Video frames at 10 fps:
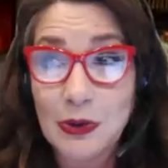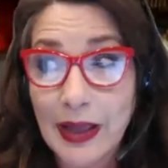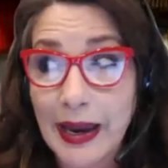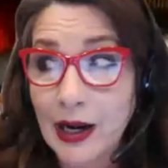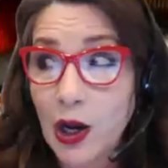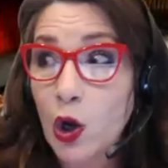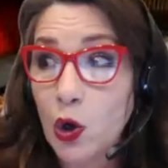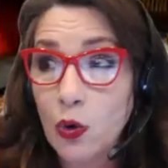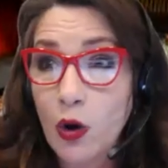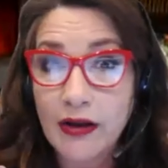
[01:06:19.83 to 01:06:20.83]
Like,
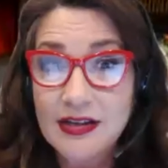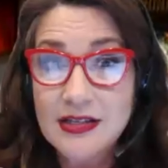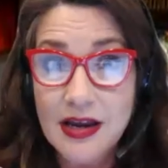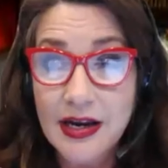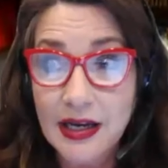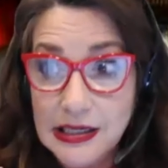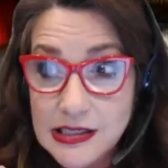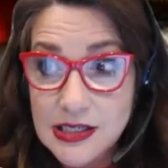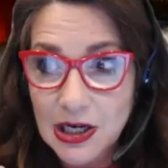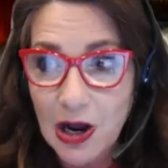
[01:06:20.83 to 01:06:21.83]
who are these
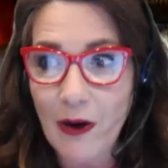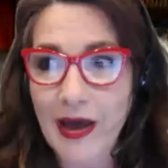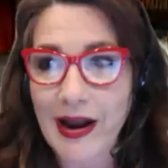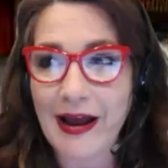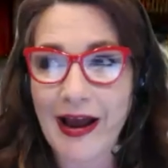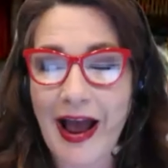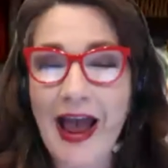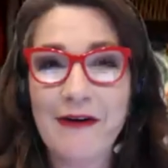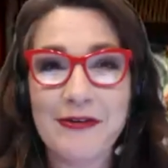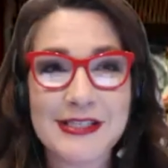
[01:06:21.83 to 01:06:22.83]
ladies? You know, and I,
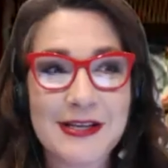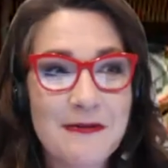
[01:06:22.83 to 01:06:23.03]
yeah, I